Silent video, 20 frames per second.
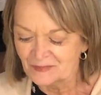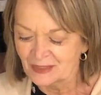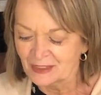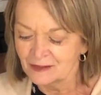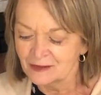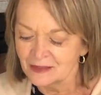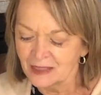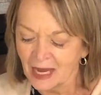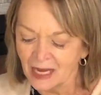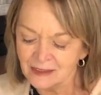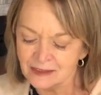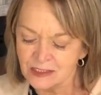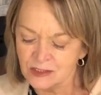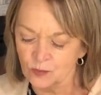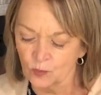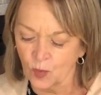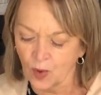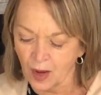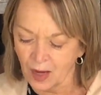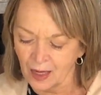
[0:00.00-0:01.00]
That's
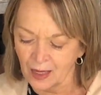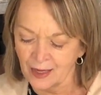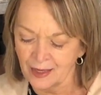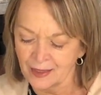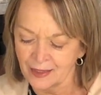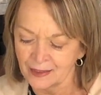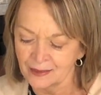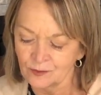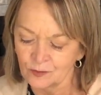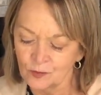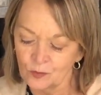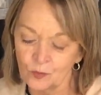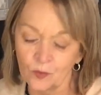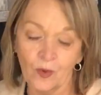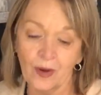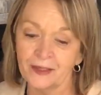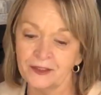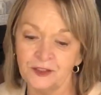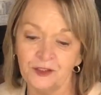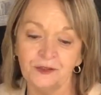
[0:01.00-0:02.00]
why
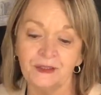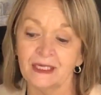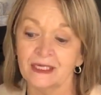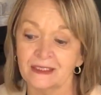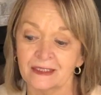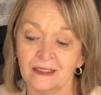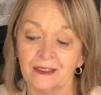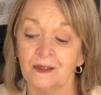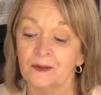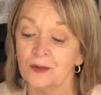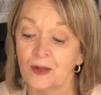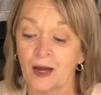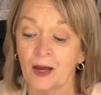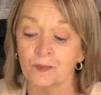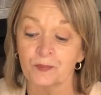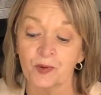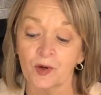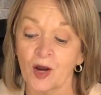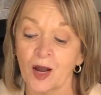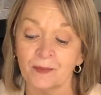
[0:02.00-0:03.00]
when you get a
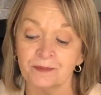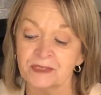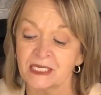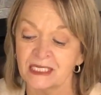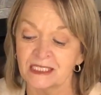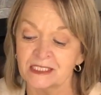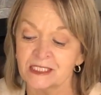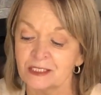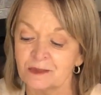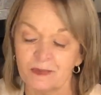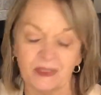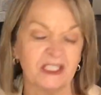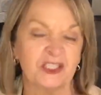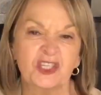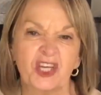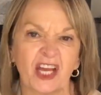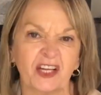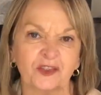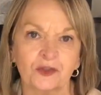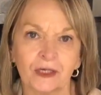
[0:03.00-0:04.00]
prompting to be
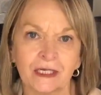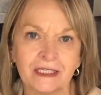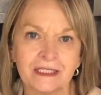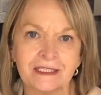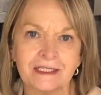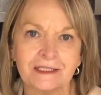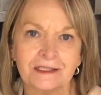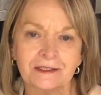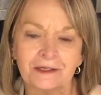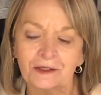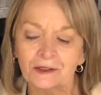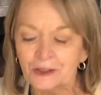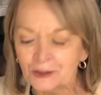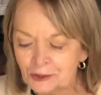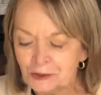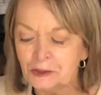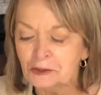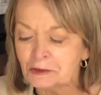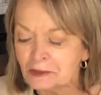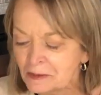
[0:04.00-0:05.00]
generous,
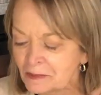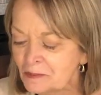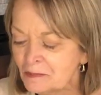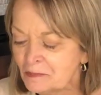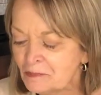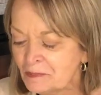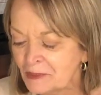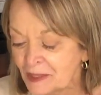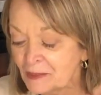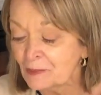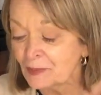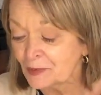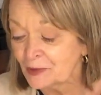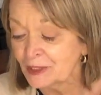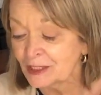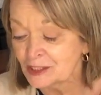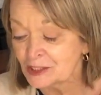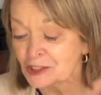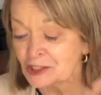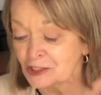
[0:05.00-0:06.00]
you can be
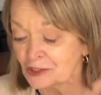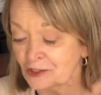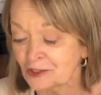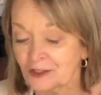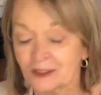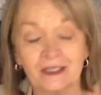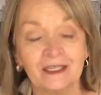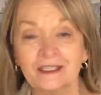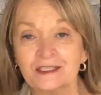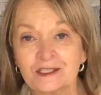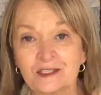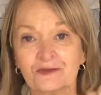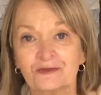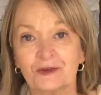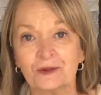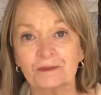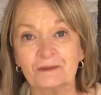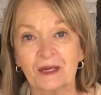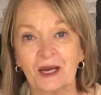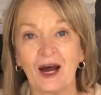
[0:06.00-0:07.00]
pretty sure it's
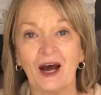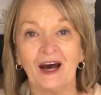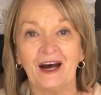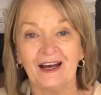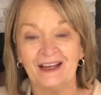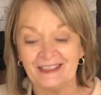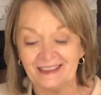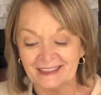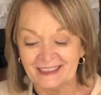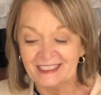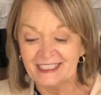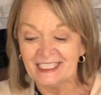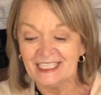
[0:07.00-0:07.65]
from God.